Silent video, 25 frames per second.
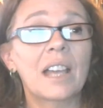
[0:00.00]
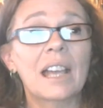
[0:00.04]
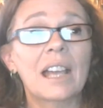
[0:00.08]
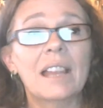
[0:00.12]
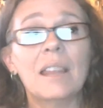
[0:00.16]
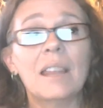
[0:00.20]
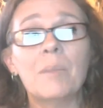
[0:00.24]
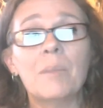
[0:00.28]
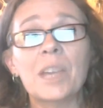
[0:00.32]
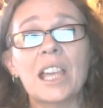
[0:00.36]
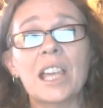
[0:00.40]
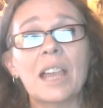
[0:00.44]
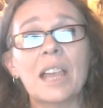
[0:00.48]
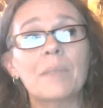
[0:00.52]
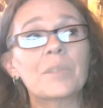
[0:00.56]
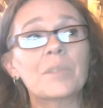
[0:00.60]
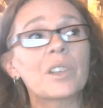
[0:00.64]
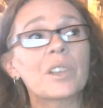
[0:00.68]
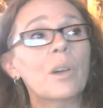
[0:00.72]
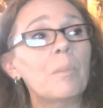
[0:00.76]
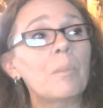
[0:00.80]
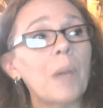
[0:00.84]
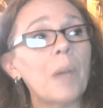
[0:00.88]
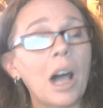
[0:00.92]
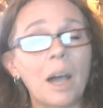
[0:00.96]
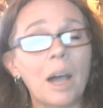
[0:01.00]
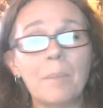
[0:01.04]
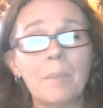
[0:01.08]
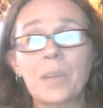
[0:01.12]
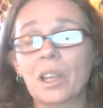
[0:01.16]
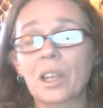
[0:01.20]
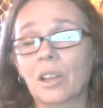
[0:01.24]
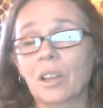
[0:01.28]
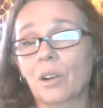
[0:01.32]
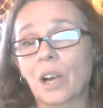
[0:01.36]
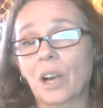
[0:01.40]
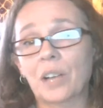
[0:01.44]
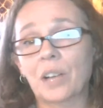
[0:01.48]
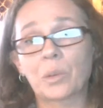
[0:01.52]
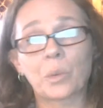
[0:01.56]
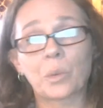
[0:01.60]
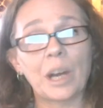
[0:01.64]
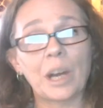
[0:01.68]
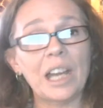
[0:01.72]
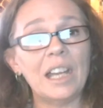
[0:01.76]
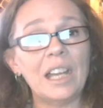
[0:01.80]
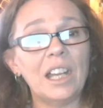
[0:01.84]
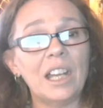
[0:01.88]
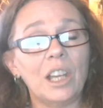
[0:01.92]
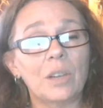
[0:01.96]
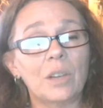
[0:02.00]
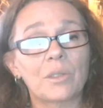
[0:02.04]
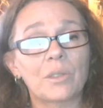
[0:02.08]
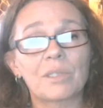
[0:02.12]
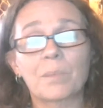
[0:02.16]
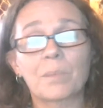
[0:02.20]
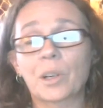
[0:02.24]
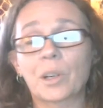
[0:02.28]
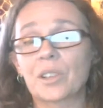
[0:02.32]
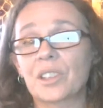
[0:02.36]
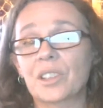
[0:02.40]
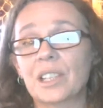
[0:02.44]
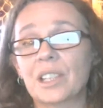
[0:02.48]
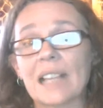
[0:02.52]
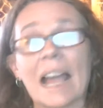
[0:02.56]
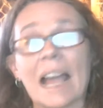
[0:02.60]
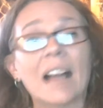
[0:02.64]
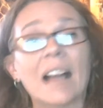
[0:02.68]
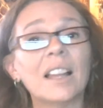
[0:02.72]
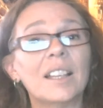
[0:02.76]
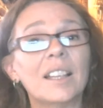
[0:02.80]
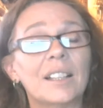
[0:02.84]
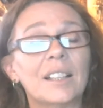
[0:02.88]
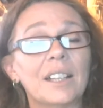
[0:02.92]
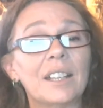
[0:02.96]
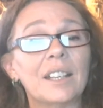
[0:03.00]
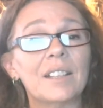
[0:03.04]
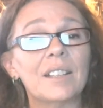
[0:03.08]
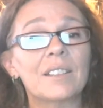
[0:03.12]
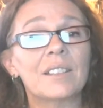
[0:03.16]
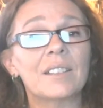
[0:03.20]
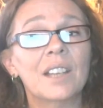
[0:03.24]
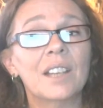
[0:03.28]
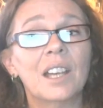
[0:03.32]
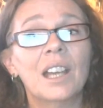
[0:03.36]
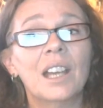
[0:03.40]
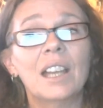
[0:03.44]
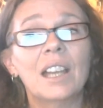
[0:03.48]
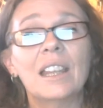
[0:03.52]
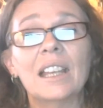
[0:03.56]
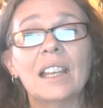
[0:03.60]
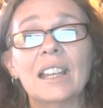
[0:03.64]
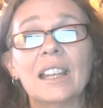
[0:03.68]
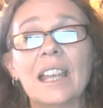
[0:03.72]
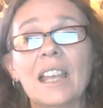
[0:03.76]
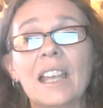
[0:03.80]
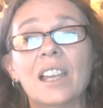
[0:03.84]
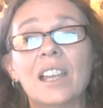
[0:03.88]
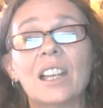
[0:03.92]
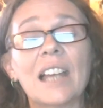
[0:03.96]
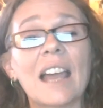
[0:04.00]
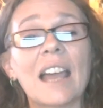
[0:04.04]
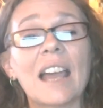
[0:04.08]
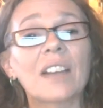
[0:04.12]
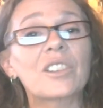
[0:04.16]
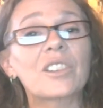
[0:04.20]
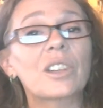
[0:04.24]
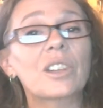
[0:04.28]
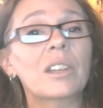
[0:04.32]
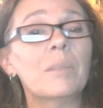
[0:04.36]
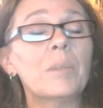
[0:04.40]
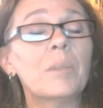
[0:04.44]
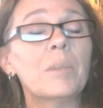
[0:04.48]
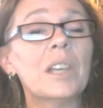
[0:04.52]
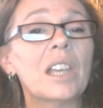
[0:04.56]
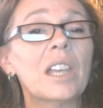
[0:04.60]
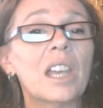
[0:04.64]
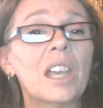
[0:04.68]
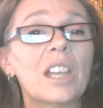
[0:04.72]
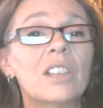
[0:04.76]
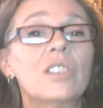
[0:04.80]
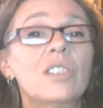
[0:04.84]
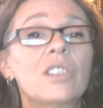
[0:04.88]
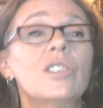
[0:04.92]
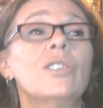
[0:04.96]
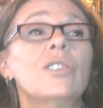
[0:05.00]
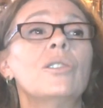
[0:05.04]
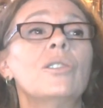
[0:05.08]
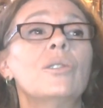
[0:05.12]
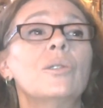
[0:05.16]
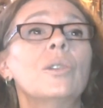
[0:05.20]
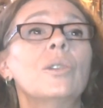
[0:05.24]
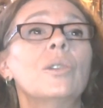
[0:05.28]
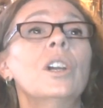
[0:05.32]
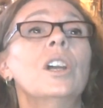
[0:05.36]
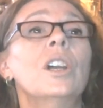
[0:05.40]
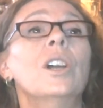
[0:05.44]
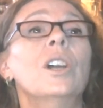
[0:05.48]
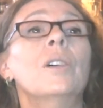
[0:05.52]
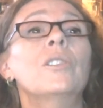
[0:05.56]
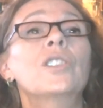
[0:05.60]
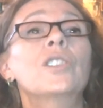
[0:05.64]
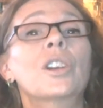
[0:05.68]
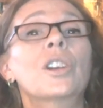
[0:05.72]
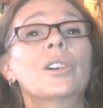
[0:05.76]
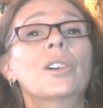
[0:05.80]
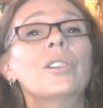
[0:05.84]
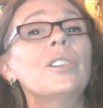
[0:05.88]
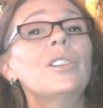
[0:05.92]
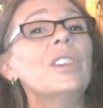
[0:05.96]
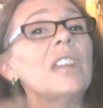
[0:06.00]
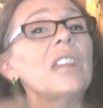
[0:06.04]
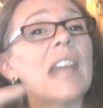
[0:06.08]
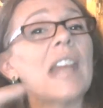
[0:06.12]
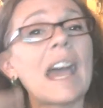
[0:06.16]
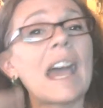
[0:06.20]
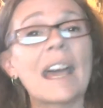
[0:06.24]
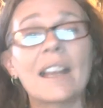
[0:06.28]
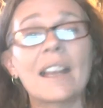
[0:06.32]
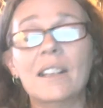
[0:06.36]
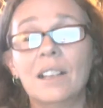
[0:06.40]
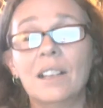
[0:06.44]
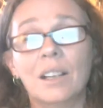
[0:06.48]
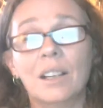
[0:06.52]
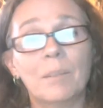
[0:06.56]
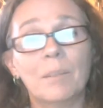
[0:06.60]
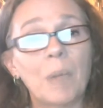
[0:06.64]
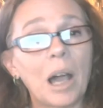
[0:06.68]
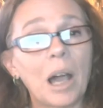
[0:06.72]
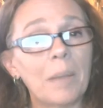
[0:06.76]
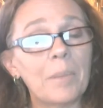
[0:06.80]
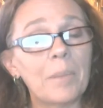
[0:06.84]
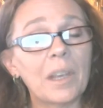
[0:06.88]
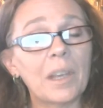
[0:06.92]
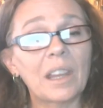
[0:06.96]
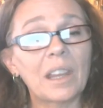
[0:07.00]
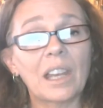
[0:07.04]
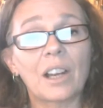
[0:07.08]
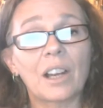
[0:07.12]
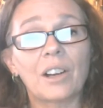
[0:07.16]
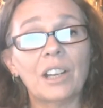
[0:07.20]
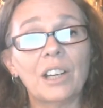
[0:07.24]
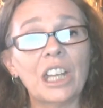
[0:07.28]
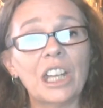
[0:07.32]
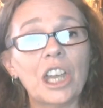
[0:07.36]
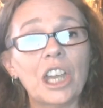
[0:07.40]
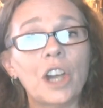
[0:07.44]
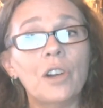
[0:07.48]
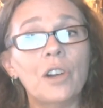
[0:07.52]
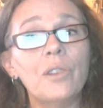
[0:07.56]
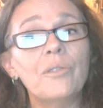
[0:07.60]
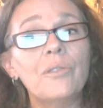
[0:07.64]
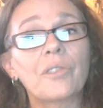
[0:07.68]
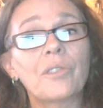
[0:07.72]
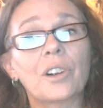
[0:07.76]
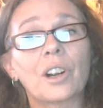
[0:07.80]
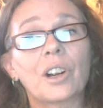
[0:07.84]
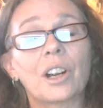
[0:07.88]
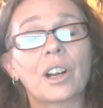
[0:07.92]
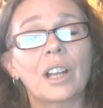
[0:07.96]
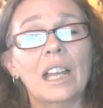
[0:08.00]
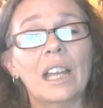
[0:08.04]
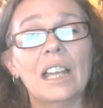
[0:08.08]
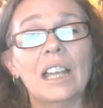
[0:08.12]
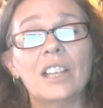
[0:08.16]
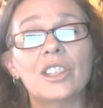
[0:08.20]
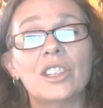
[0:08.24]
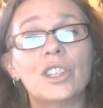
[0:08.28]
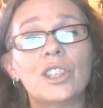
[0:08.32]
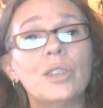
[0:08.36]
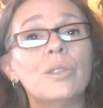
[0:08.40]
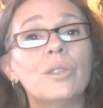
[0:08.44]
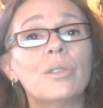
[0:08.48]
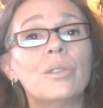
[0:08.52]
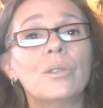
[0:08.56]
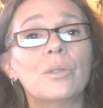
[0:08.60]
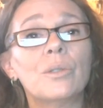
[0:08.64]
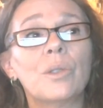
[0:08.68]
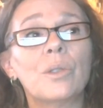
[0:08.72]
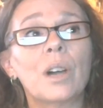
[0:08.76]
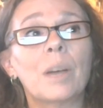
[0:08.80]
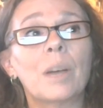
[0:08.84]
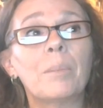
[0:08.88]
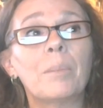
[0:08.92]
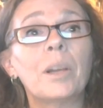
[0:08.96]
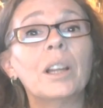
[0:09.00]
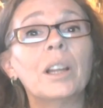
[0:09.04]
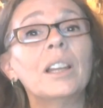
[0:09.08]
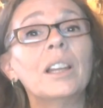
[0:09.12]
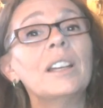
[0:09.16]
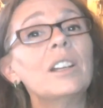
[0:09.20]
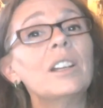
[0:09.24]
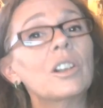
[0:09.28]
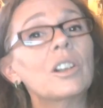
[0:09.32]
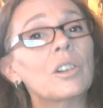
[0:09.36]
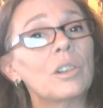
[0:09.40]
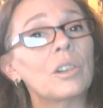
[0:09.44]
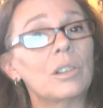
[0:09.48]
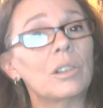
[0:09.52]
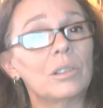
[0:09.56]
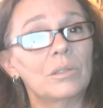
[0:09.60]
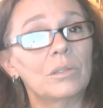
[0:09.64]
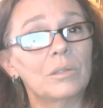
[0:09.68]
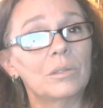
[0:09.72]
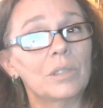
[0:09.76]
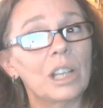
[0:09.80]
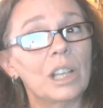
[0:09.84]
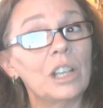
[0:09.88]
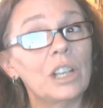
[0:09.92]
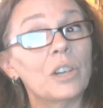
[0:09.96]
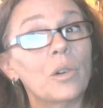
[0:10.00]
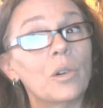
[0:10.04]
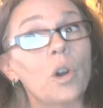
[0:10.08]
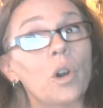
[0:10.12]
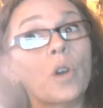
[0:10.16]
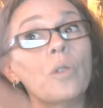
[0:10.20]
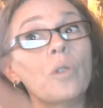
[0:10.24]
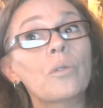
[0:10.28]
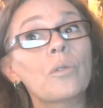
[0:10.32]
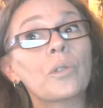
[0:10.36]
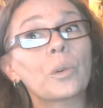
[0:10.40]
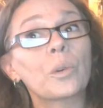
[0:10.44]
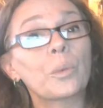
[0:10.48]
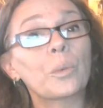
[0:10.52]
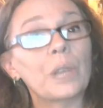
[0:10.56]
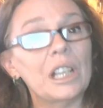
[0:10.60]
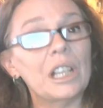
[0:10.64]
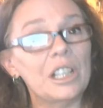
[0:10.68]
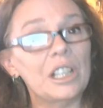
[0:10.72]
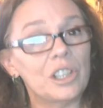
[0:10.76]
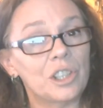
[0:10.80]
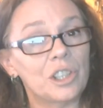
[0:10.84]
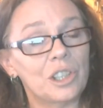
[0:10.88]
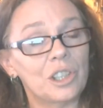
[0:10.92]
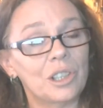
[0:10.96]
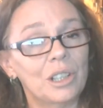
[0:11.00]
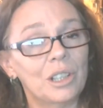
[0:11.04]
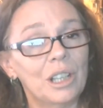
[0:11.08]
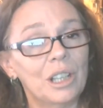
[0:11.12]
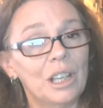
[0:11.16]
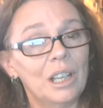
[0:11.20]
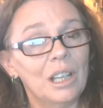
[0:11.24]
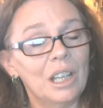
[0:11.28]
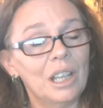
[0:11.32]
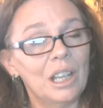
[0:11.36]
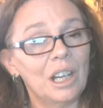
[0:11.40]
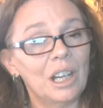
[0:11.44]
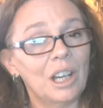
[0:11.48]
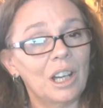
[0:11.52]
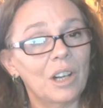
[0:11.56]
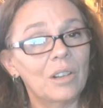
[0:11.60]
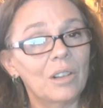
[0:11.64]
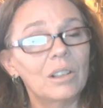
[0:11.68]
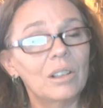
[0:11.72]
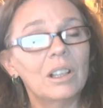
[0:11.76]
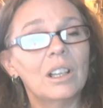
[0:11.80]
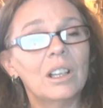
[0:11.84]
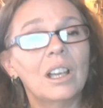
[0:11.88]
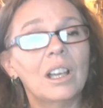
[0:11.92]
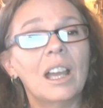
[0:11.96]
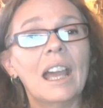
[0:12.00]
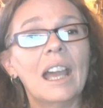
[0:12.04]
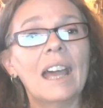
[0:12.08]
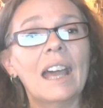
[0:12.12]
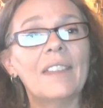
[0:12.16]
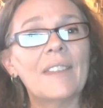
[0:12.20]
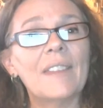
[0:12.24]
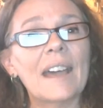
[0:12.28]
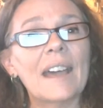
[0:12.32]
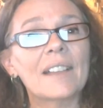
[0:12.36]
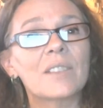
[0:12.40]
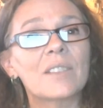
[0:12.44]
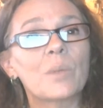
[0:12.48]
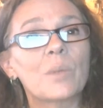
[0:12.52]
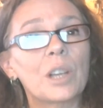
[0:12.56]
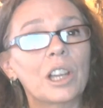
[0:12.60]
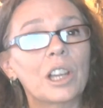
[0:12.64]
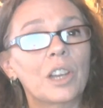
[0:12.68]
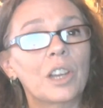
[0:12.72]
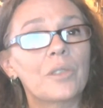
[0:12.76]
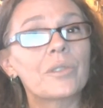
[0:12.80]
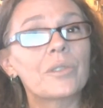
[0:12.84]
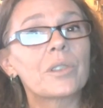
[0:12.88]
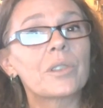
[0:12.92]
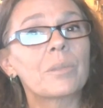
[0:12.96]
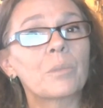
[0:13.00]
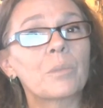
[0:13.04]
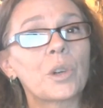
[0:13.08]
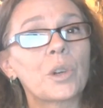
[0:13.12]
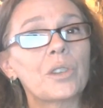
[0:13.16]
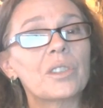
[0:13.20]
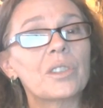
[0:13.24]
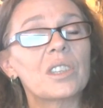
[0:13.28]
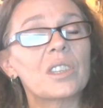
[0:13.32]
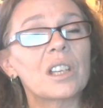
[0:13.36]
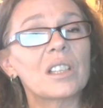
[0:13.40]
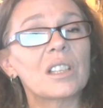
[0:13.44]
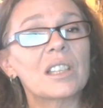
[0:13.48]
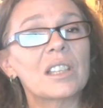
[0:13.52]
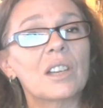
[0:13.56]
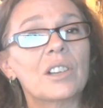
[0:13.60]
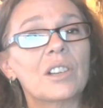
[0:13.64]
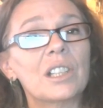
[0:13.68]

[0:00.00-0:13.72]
They became so popular on radio as personalities that they could actually begin to turn that popularity over into a political overreach, and that's what Lonesome Rhodes does here.